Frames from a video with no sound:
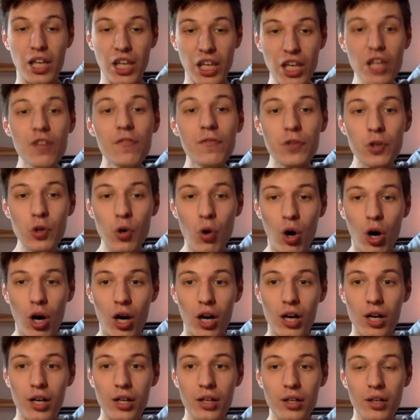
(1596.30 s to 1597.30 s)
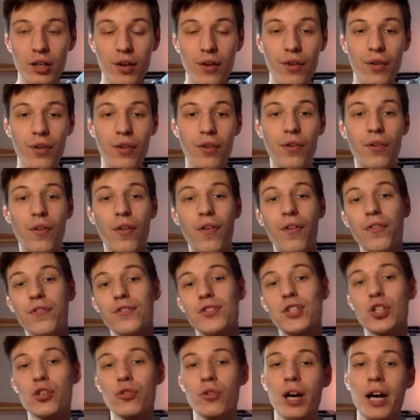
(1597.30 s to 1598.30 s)
If you are,
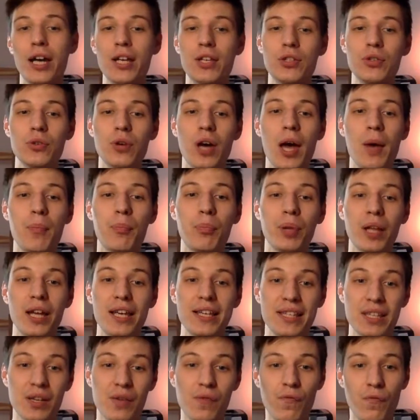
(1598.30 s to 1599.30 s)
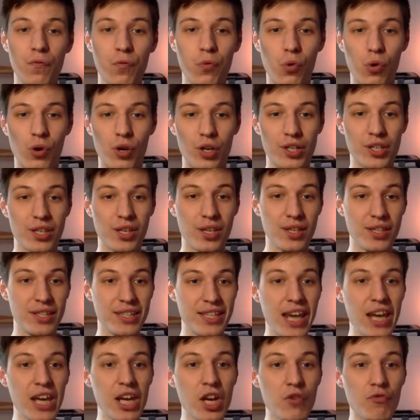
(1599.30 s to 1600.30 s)
try to apply some force.
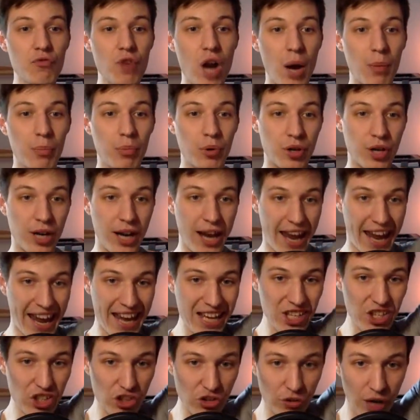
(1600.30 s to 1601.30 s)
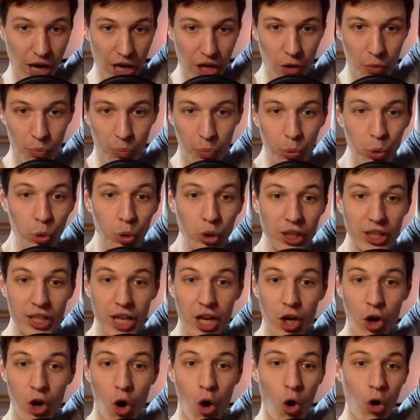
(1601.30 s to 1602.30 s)
Take a rubber and try to pull it
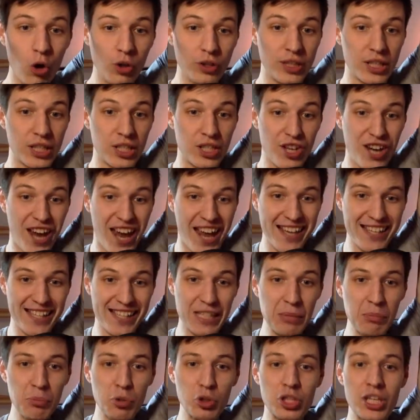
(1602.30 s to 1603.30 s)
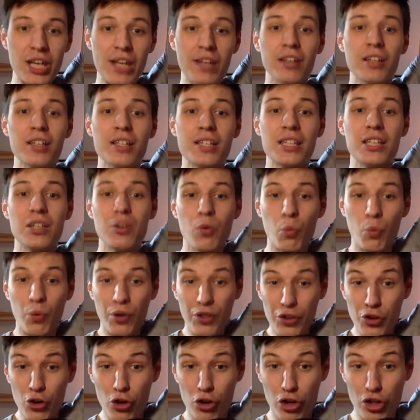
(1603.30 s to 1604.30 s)
and hold it simultaneously
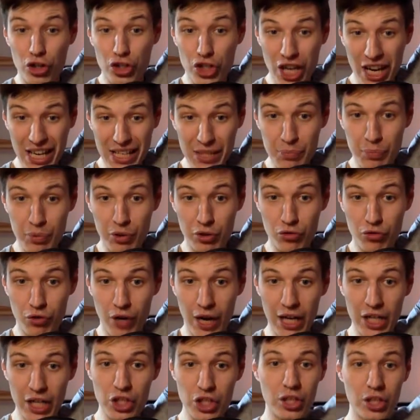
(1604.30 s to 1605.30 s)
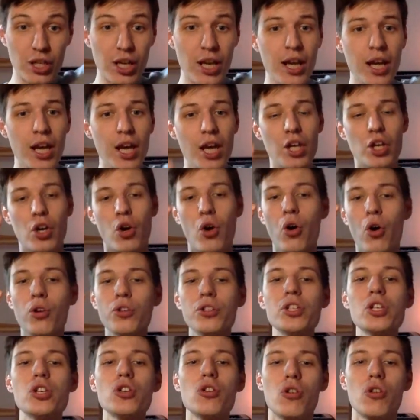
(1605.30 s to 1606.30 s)
with your chest protraction, and
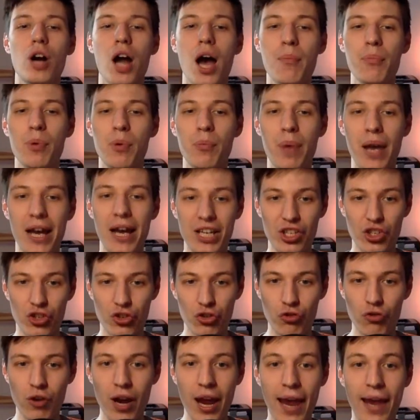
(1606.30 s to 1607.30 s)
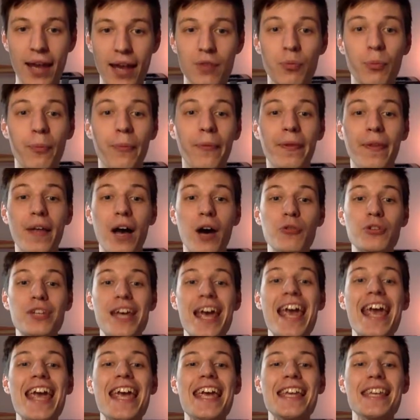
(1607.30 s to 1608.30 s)
holding your upper back straight without
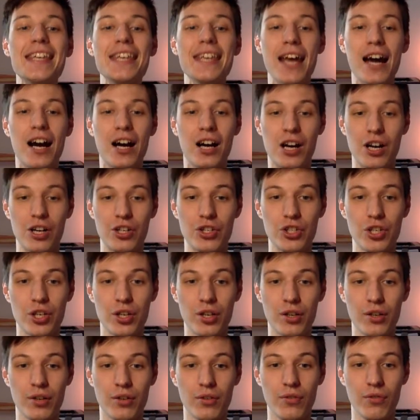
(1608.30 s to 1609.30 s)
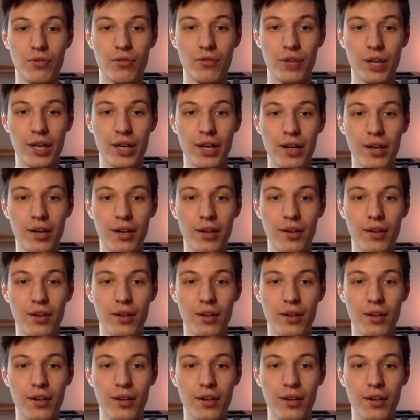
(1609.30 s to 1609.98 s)
any arching, right?